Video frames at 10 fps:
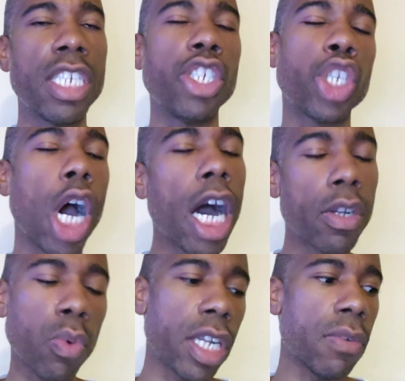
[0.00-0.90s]
the
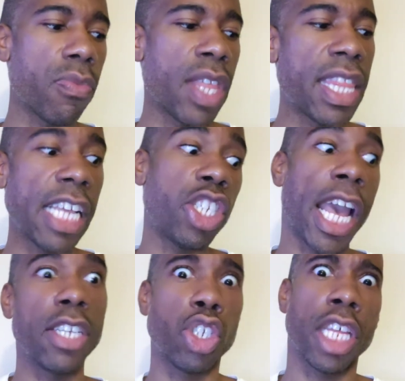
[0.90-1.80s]
Dijon one that
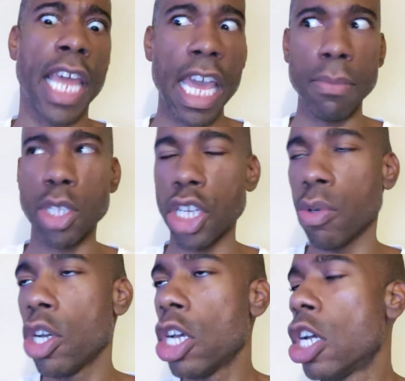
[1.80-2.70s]
they changed the name
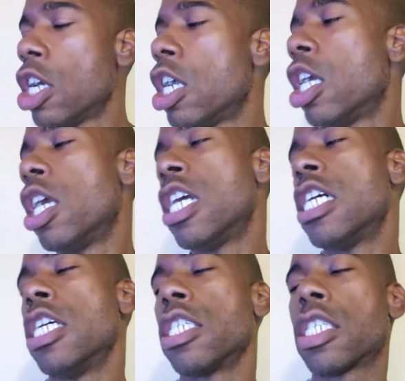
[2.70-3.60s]
to.
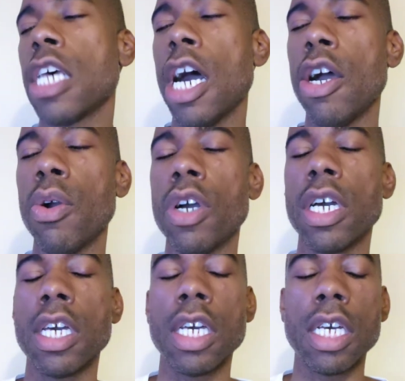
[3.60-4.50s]

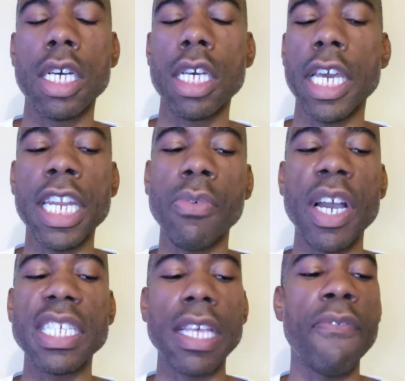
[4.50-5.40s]
So
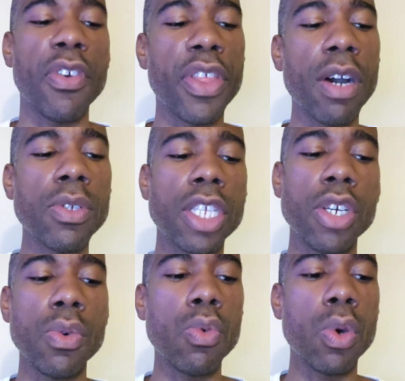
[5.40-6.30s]
anyways, and for
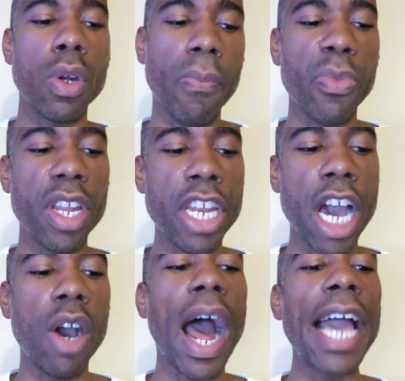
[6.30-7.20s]
those who
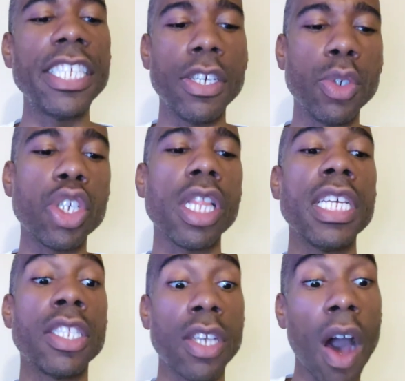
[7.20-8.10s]
know, I
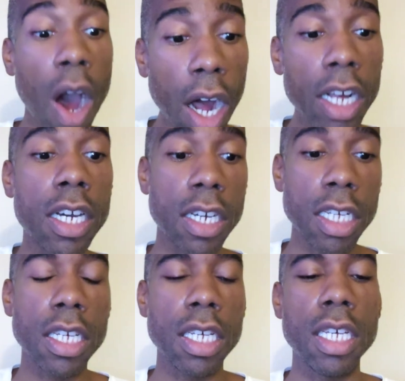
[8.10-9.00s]
usually
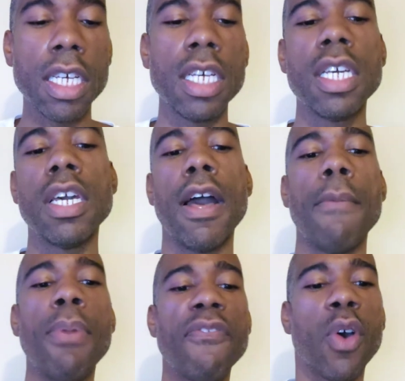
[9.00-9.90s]
talk
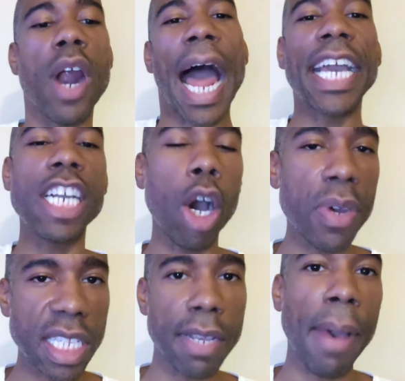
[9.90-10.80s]
before I
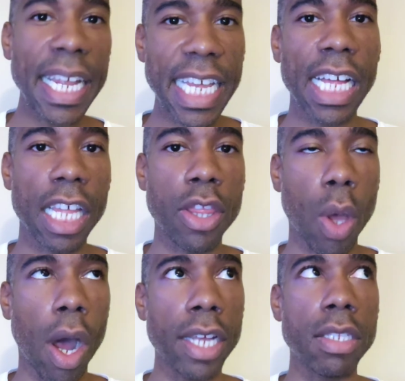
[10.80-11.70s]
go into my
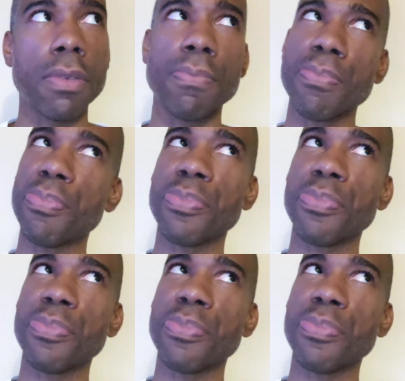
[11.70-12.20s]
daily thought.